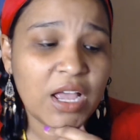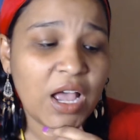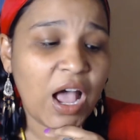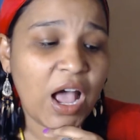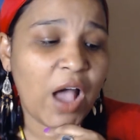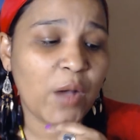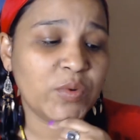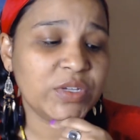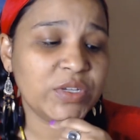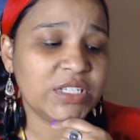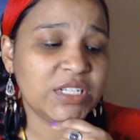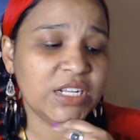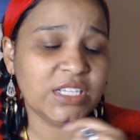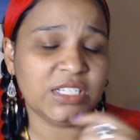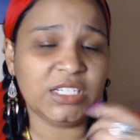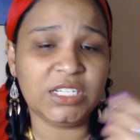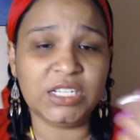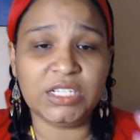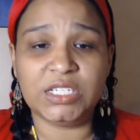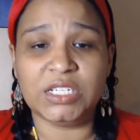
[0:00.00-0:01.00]
I was
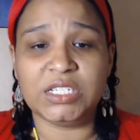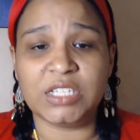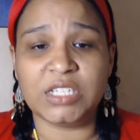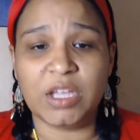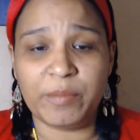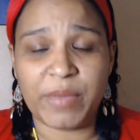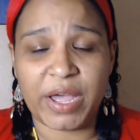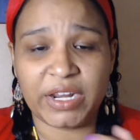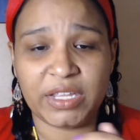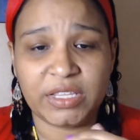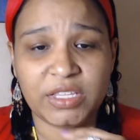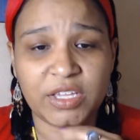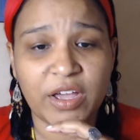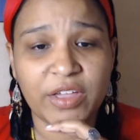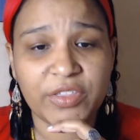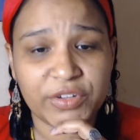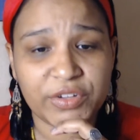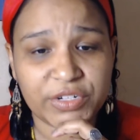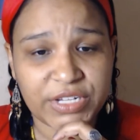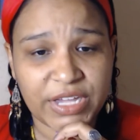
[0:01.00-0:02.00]
listening to somebody the
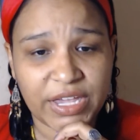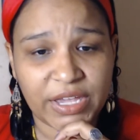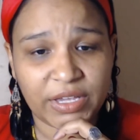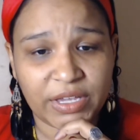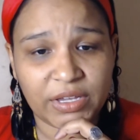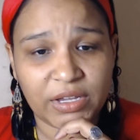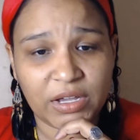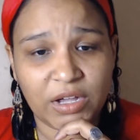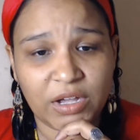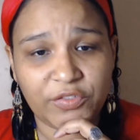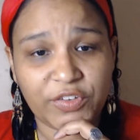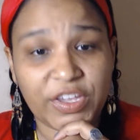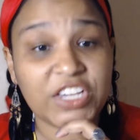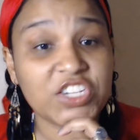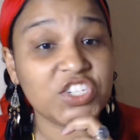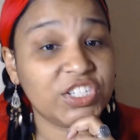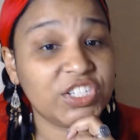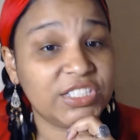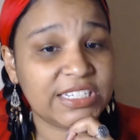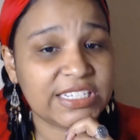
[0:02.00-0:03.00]
other day of
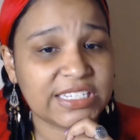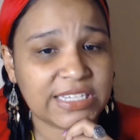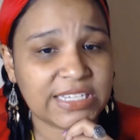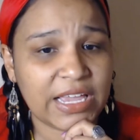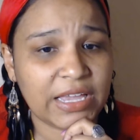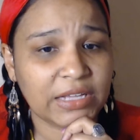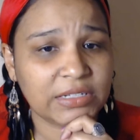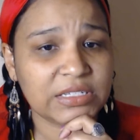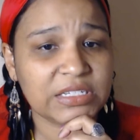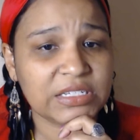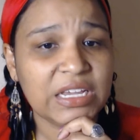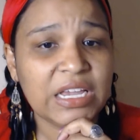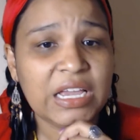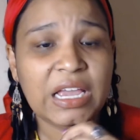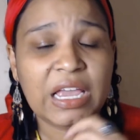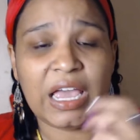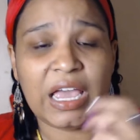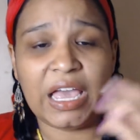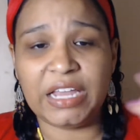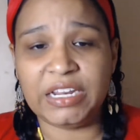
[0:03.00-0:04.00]
Haitian descent,
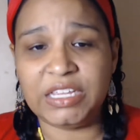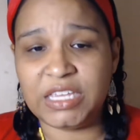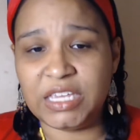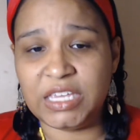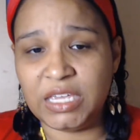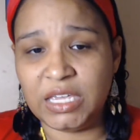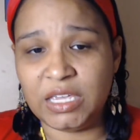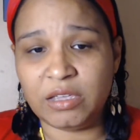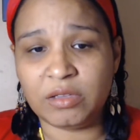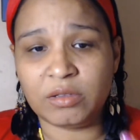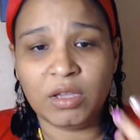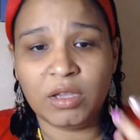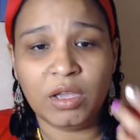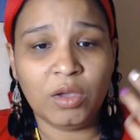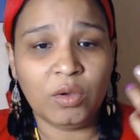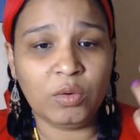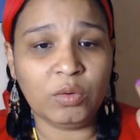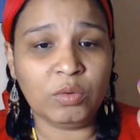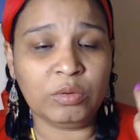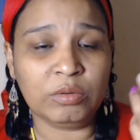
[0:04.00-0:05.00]
and he
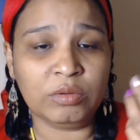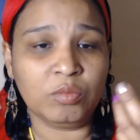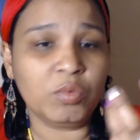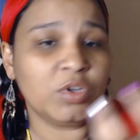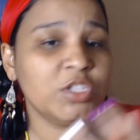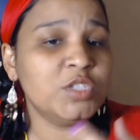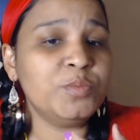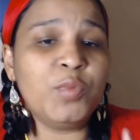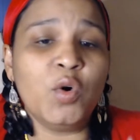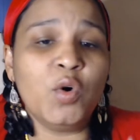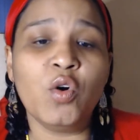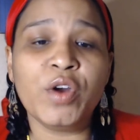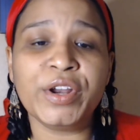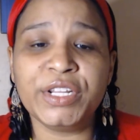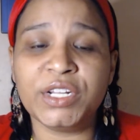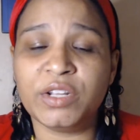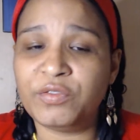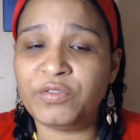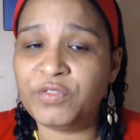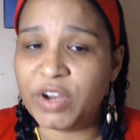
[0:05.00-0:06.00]
was born in
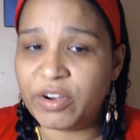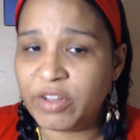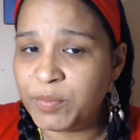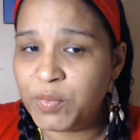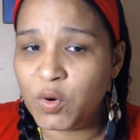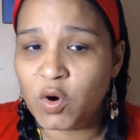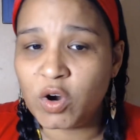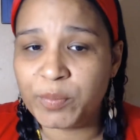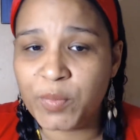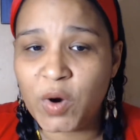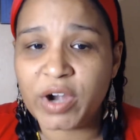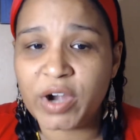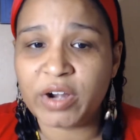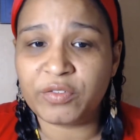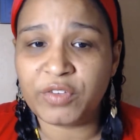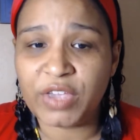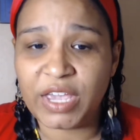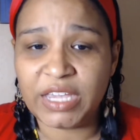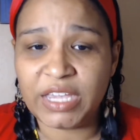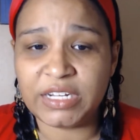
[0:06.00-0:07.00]
a very poor part of
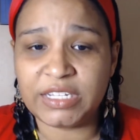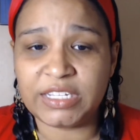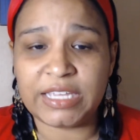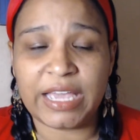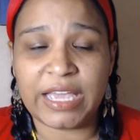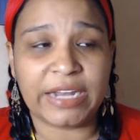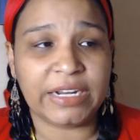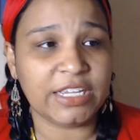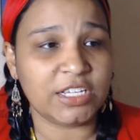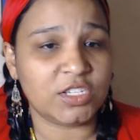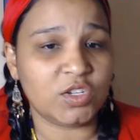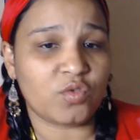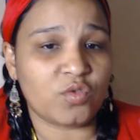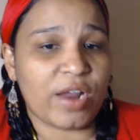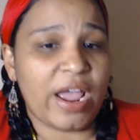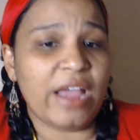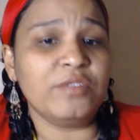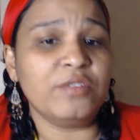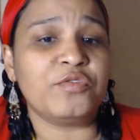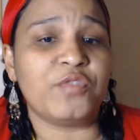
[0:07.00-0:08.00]
Haiti, and his
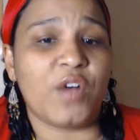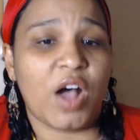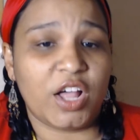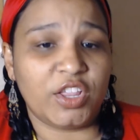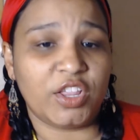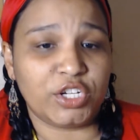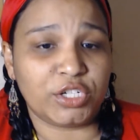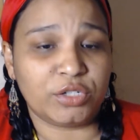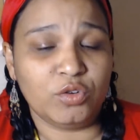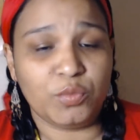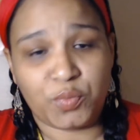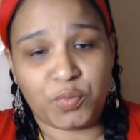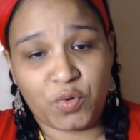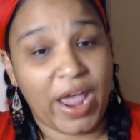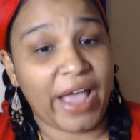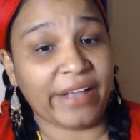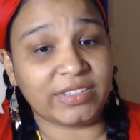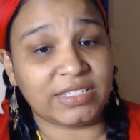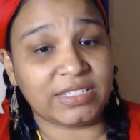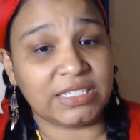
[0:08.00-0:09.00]
grandfather, who
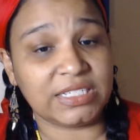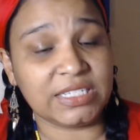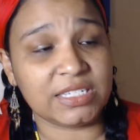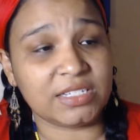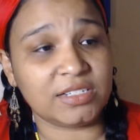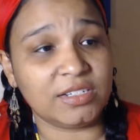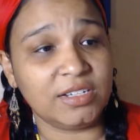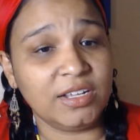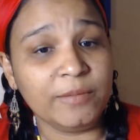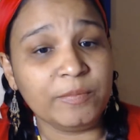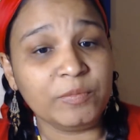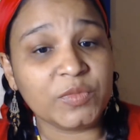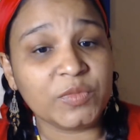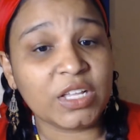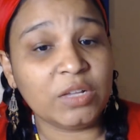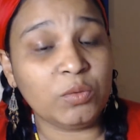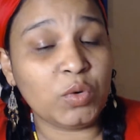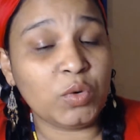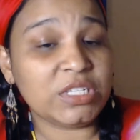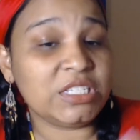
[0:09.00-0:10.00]
practiced,
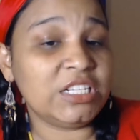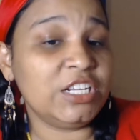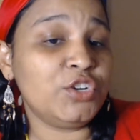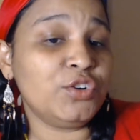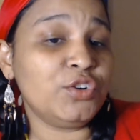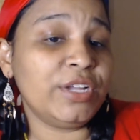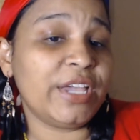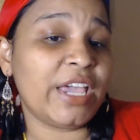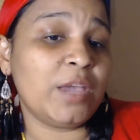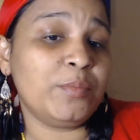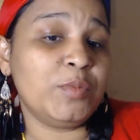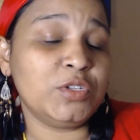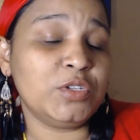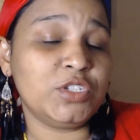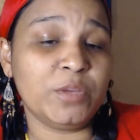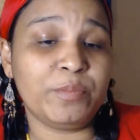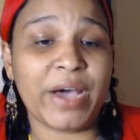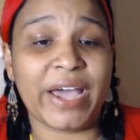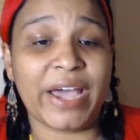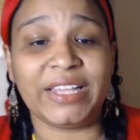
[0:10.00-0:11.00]
was literally able to
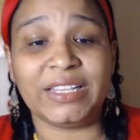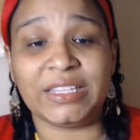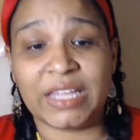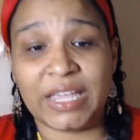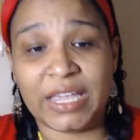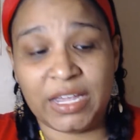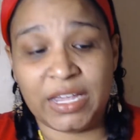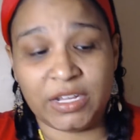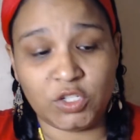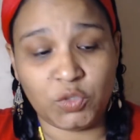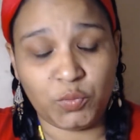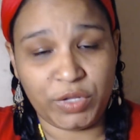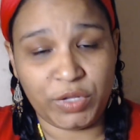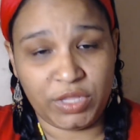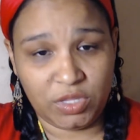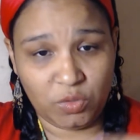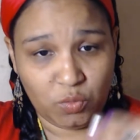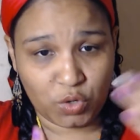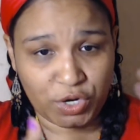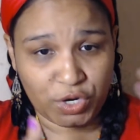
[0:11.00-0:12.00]
buy land with the
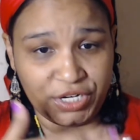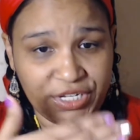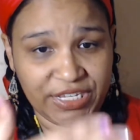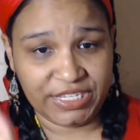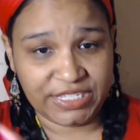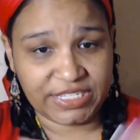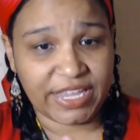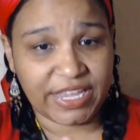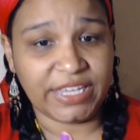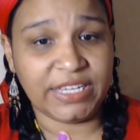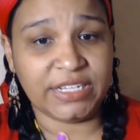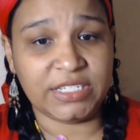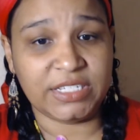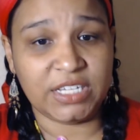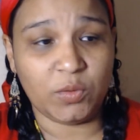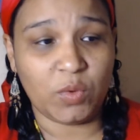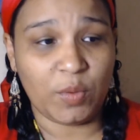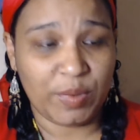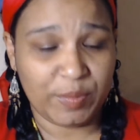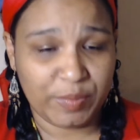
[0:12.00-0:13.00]
workings that he did
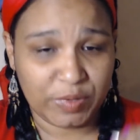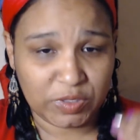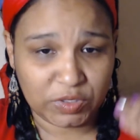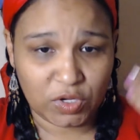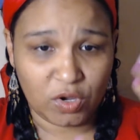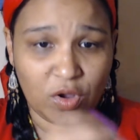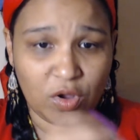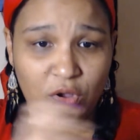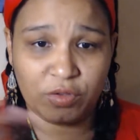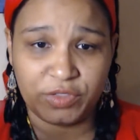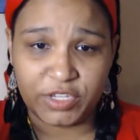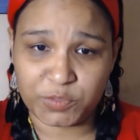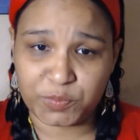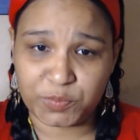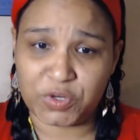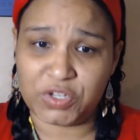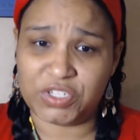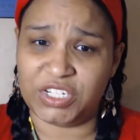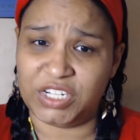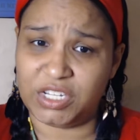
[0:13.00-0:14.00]
when people saw, oh, this
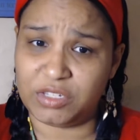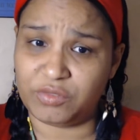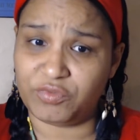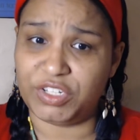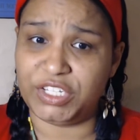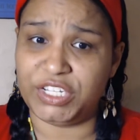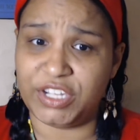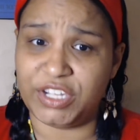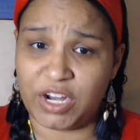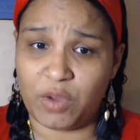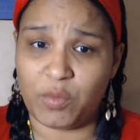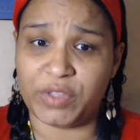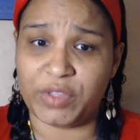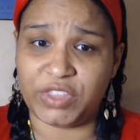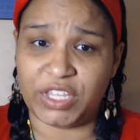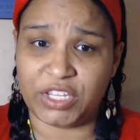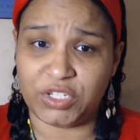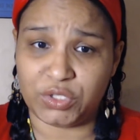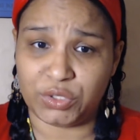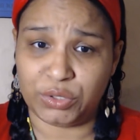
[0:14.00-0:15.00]
person is really good at what
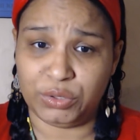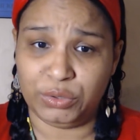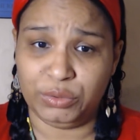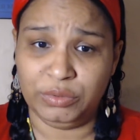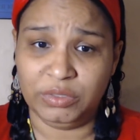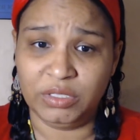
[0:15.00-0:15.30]
they do.